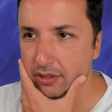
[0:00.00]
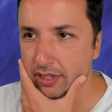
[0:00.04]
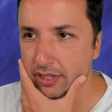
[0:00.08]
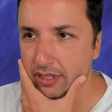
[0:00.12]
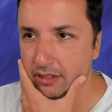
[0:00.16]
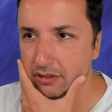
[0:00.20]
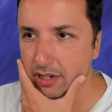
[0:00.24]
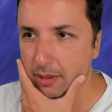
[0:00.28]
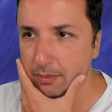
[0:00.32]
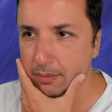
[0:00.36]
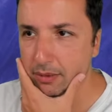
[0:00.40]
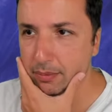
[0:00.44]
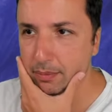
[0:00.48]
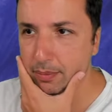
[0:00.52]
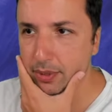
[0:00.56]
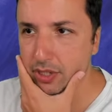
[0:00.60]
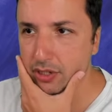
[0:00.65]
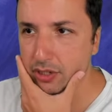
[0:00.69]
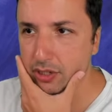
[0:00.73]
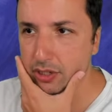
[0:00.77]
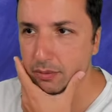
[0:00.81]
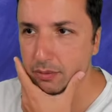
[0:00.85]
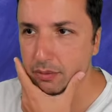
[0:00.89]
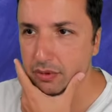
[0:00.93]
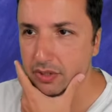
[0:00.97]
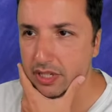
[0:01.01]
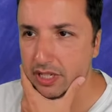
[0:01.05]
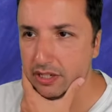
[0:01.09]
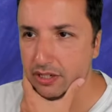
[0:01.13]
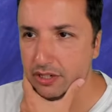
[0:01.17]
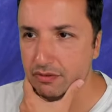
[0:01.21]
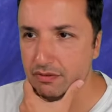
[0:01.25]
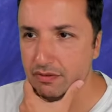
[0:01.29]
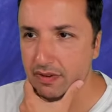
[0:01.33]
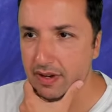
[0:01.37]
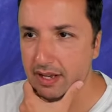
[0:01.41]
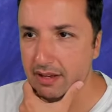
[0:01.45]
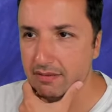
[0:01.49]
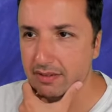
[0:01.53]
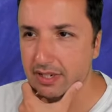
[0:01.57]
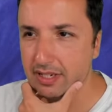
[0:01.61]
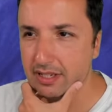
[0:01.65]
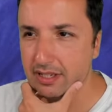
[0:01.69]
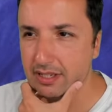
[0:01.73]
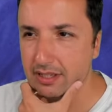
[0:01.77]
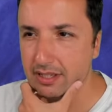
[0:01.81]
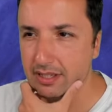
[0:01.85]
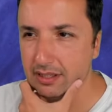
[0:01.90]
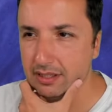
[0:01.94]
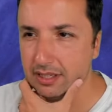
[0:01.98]
and trap the bishop with h five, and I
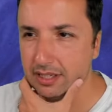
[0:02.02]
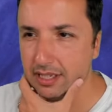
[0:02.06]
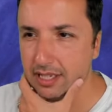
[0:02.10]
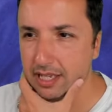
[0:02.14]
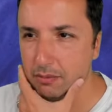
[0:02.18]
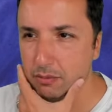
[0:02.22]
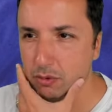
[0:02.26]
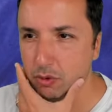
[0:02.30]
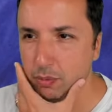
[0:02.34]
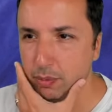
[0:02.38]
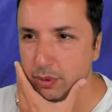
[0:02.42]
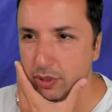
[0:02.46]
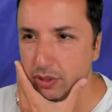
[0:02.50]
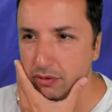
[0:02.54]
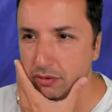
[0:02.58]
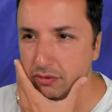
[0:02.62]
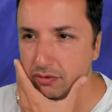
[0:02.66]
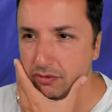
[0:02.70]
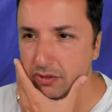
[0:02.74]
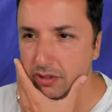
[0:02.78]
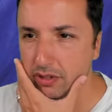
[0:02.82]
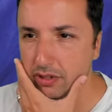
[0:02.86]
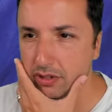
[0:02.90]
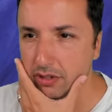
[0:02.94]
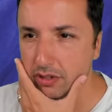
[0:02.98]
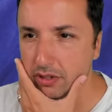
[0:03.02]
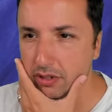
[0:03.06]
think the game will be over.